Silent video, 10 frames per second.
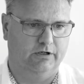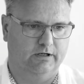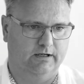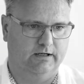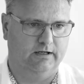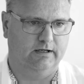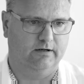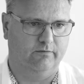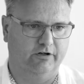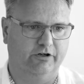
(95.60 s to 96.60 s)

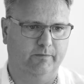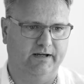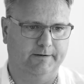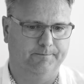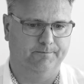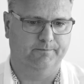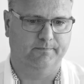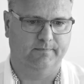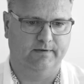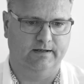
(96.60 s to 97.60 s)
run QMake,
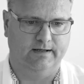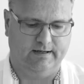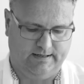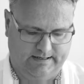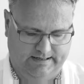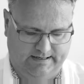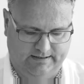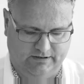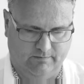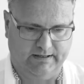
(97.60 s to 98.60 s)

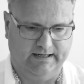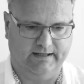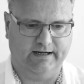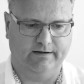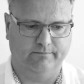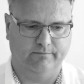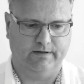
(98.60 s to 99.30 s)
and compile again.